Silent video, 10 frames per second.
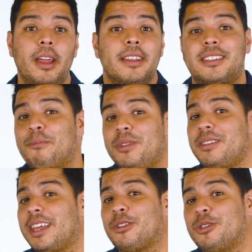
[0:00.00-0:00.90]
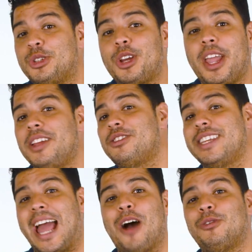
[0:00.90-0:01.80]
something that could change
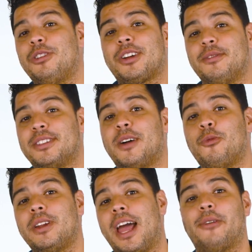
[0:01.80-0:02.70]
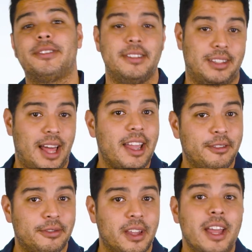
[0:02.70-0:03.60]
the outlook of someone else's
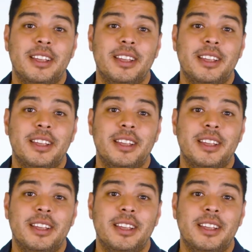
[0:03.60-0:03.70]
life,